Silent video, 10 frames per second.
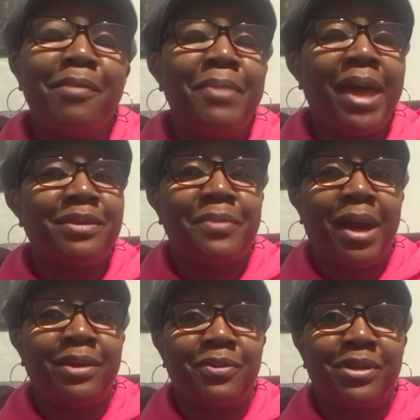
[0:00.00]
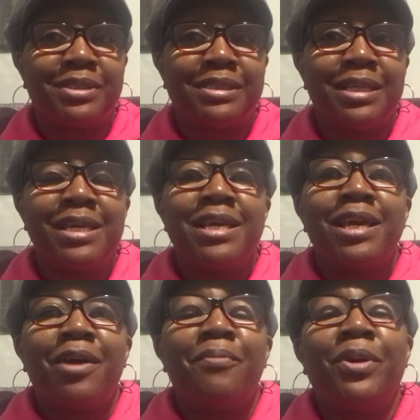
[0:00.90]
Bath and Body Works.
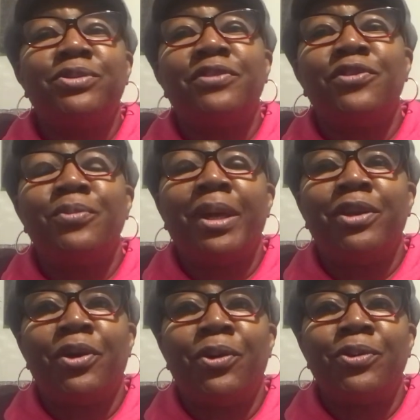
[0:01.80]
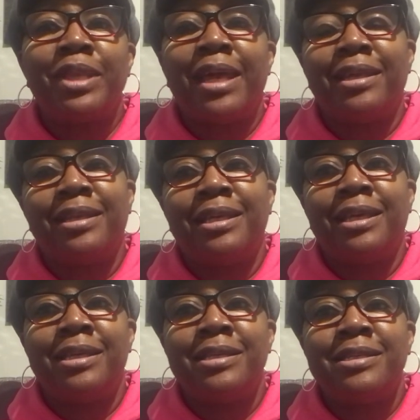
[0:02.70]
Most of you may know that it
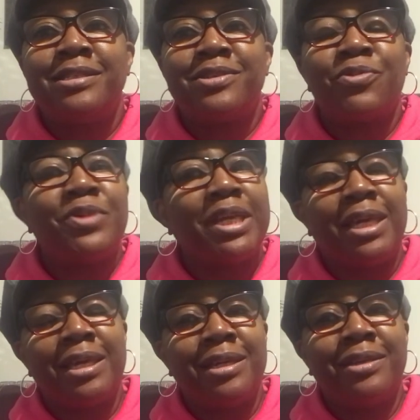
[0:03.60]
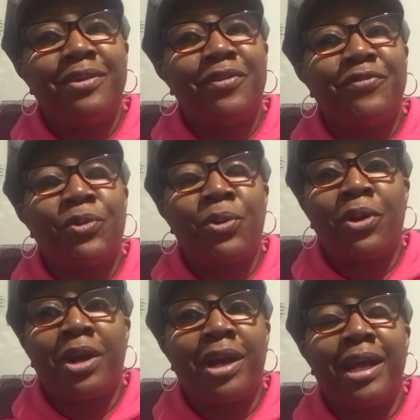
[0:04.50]
is the weekend
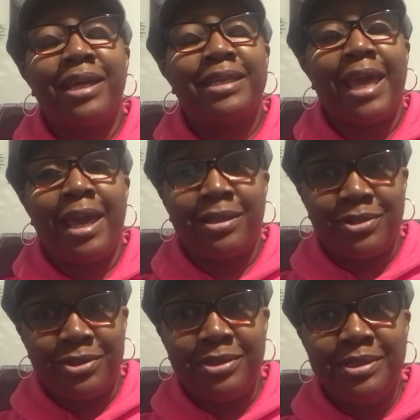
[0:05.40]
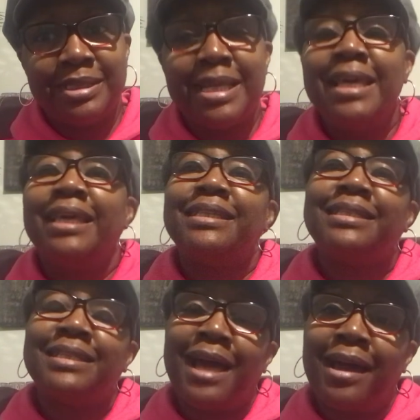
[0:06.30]
for candles,
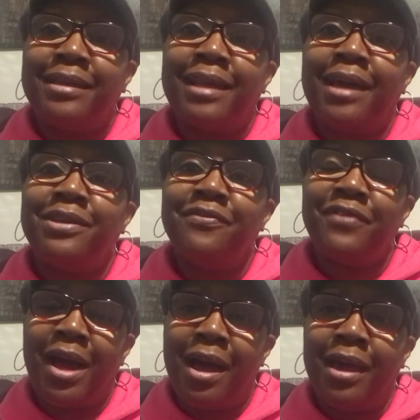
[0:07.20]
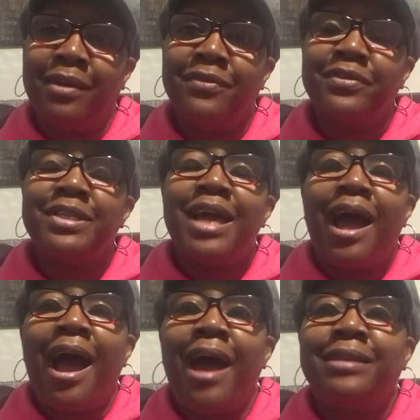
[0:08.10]
nine ninety five.
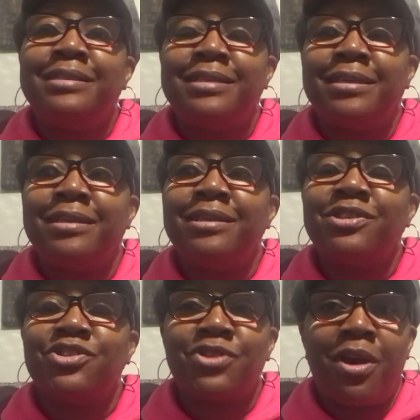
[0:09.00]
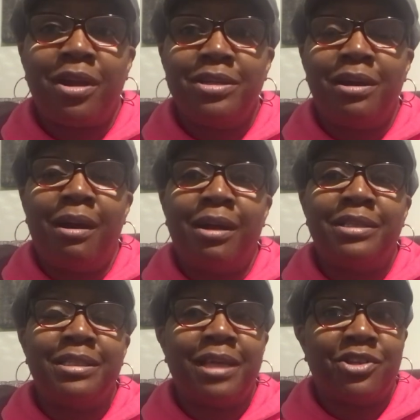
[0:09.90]
I did start on
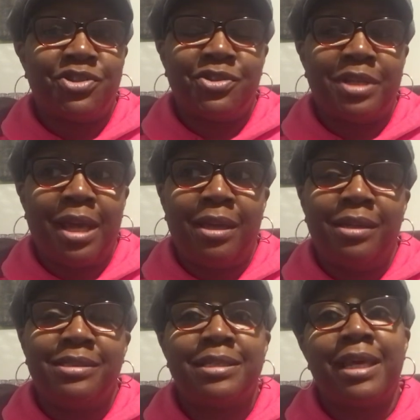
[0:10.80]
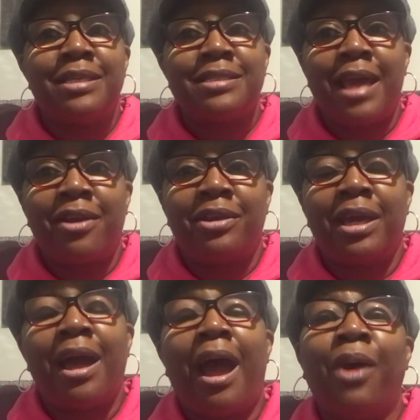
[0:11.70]
yesterday. Today is
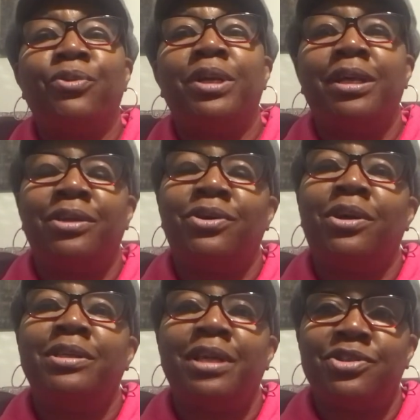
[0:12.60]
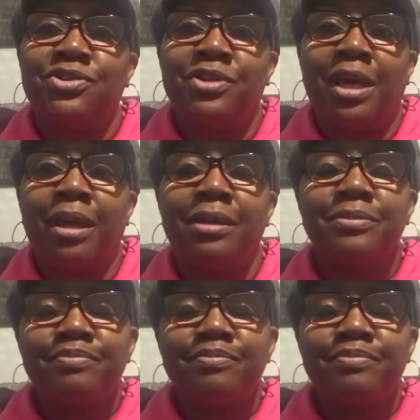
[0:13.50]
Saturday. I went in on yesterday